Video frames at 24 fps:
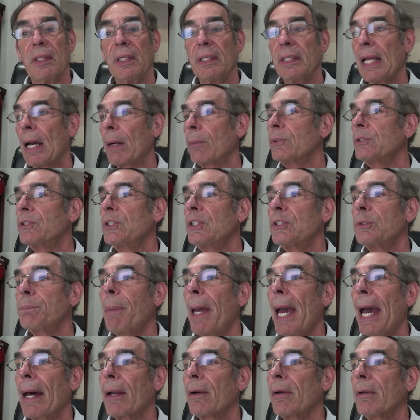that was his
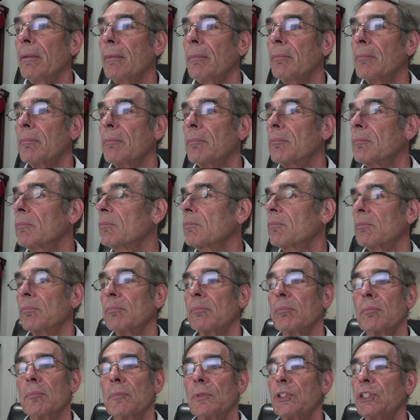pattern.
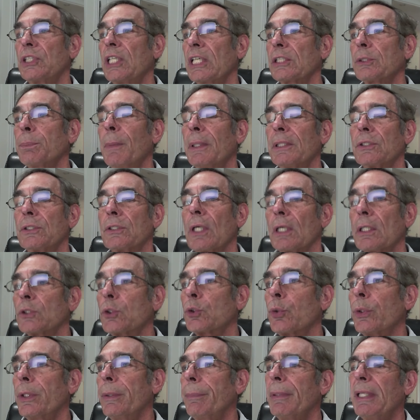6 months on
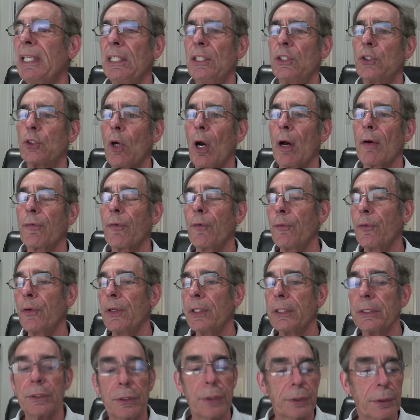treatment, he's off of
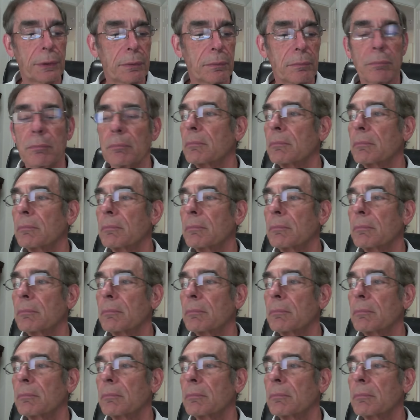his